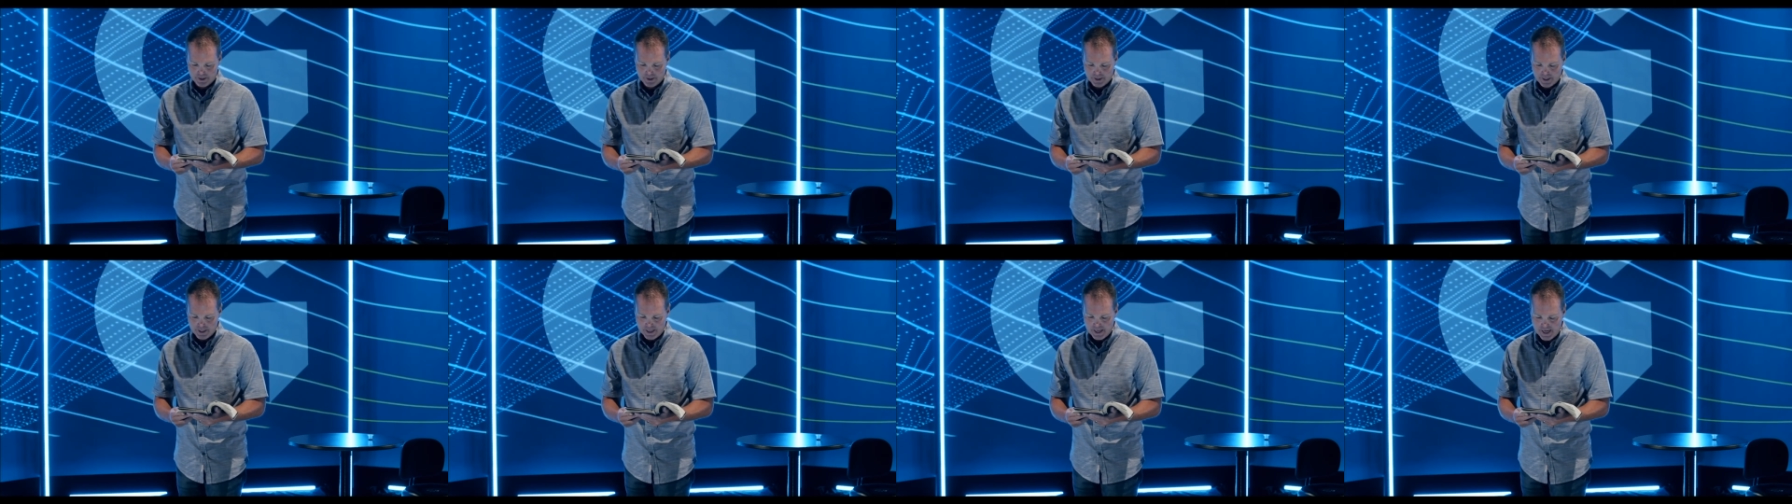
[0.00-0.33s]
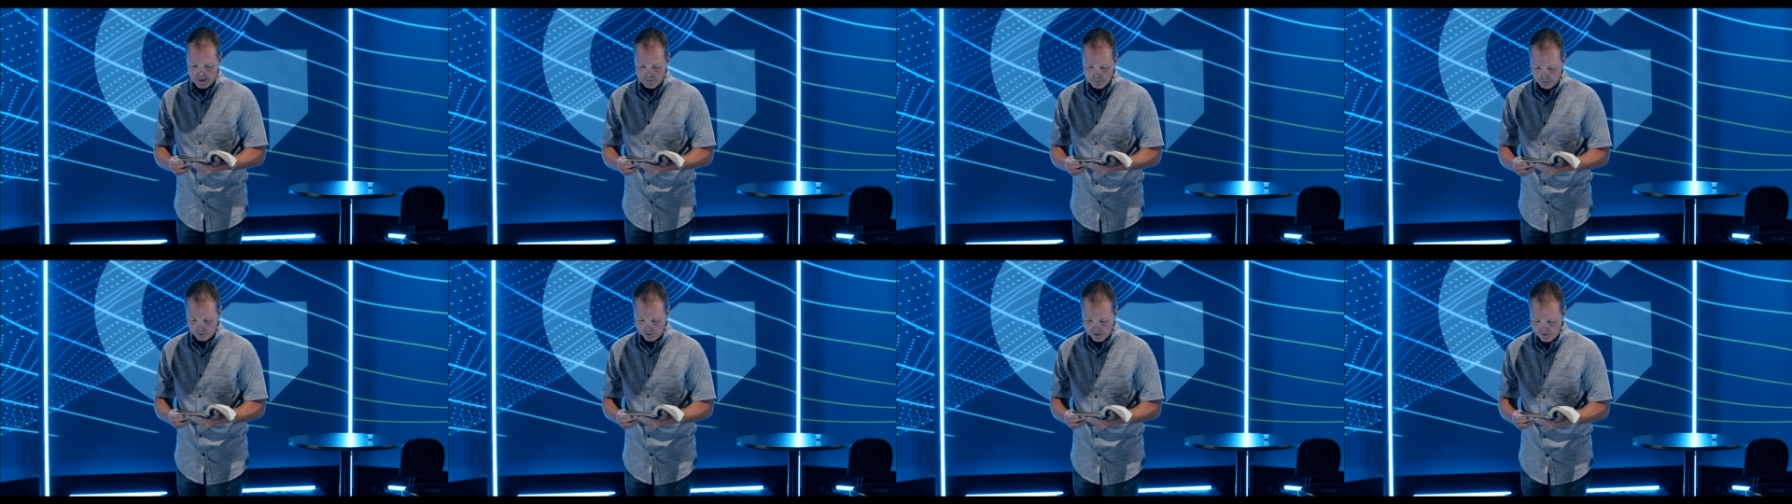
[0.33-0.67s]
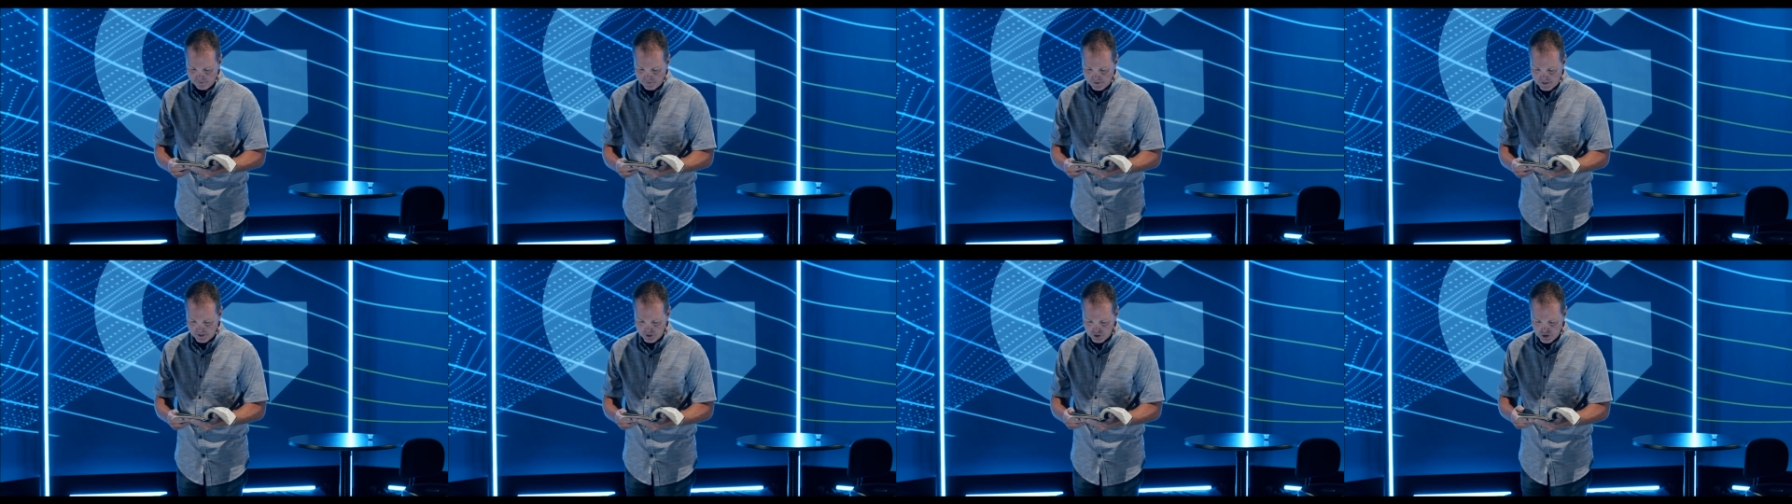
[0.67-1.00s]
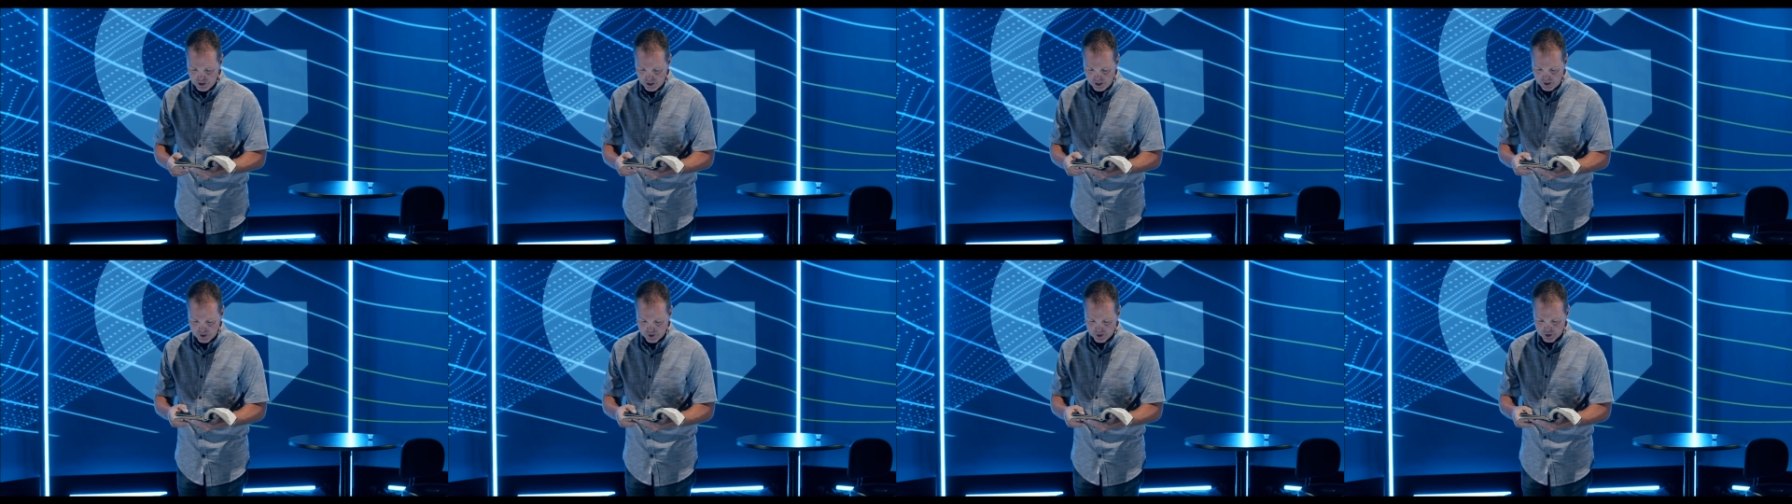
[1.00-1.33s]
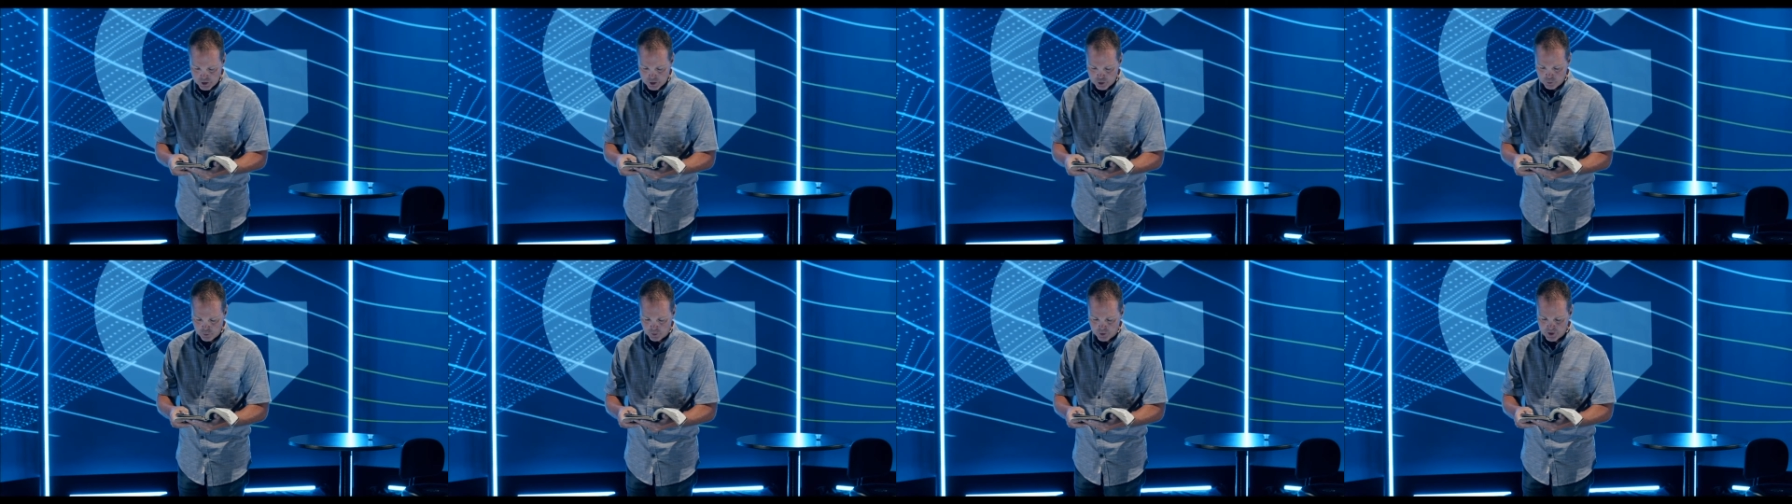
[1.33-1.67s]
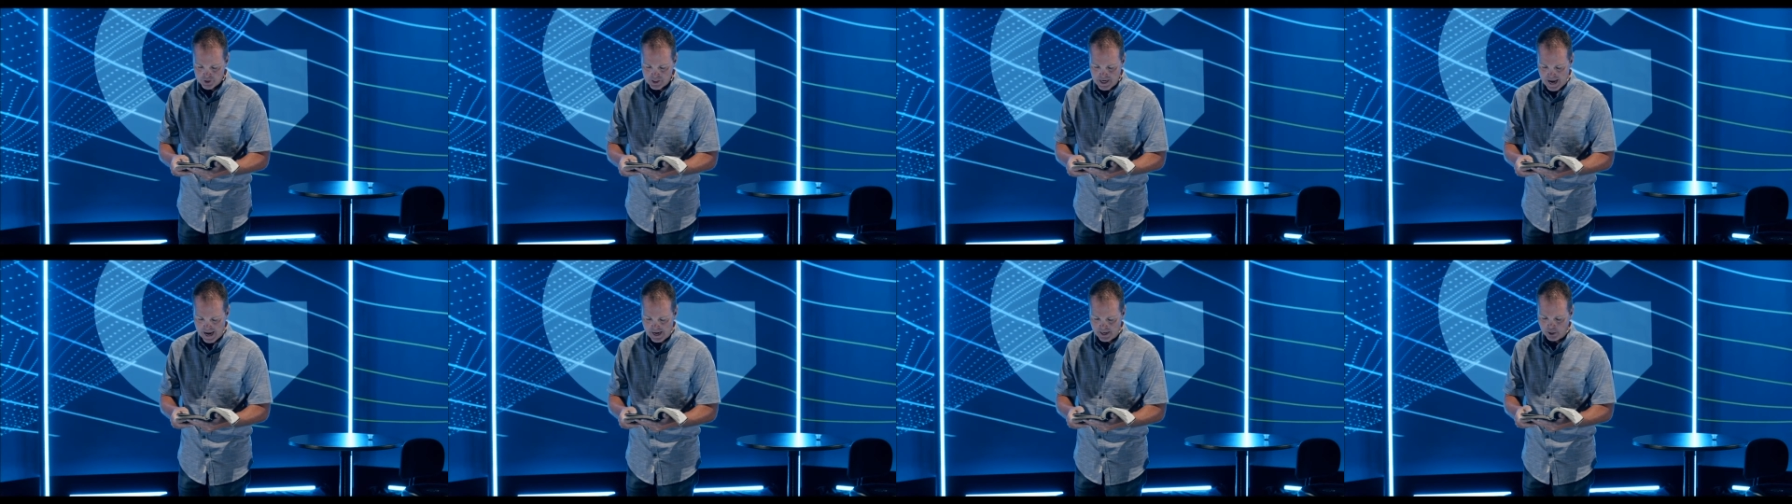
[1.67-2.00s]
He believed that Jesus was
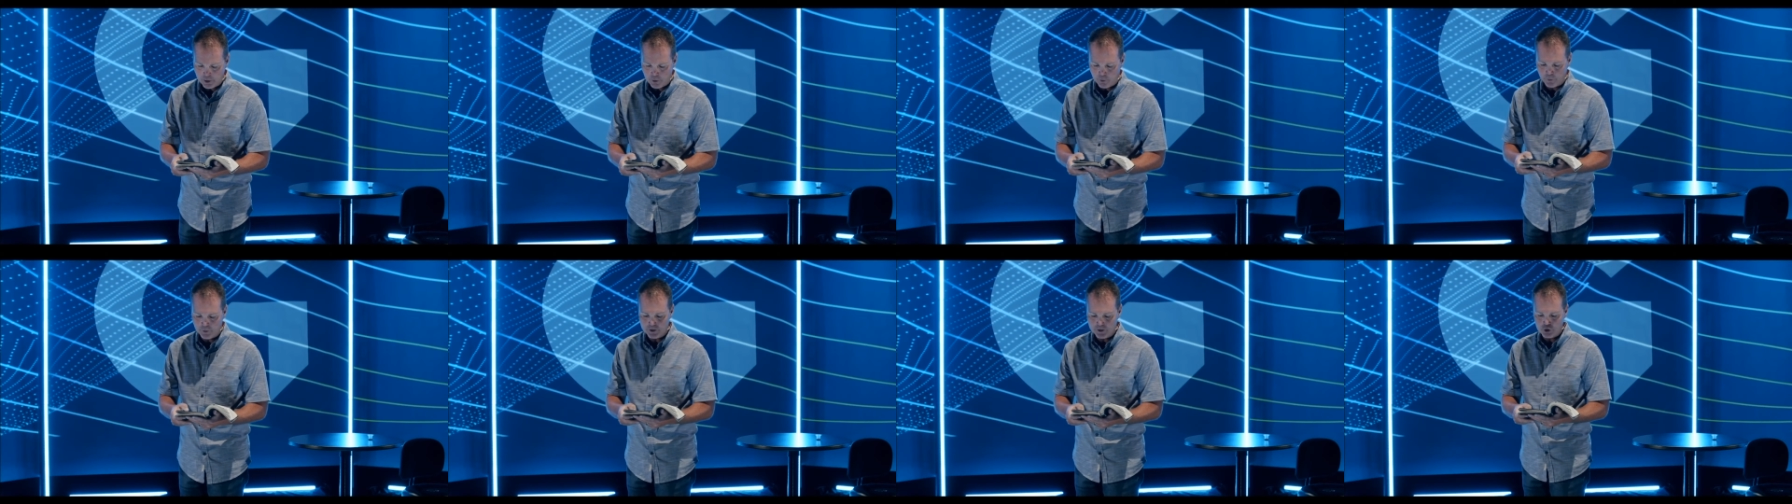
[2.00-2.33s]
not going